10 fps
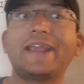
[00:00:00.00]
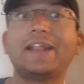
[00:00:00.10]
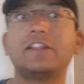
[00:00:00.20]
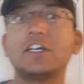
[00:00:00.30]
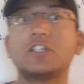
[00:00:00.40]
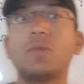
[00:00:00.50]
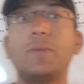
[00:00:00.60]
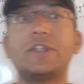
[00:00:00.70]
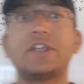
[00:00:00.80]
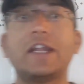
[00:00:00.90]
can thus be
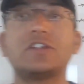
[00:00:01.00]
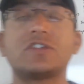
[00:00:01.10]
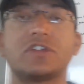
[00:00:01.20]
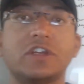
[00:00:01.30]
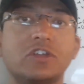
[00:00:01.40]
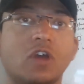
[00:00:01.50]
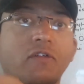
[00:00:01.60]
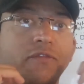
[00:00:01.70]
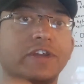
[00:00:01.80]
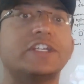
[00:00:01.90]
pictured as a series
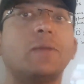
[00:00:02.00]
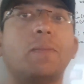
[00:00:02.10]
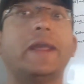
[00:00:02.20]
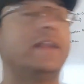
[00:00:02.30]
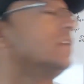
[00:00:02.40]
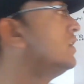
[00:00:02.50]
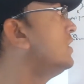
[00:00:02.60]
of rigid plane.